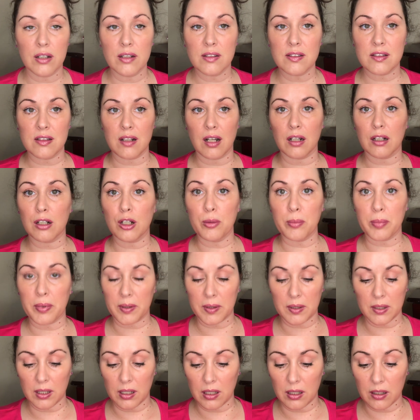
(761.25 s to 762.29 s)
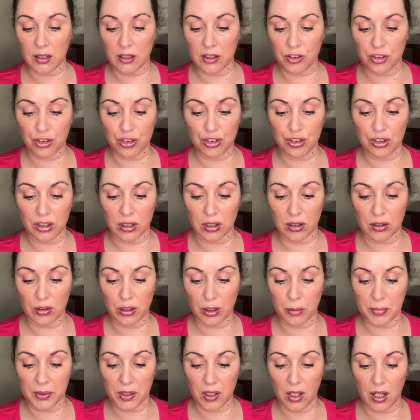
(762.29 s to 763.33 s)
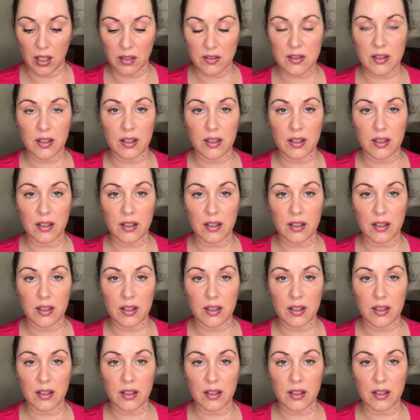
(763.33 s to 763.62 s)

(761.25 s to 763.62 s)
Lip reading: It's not a completely sheer lip gloss.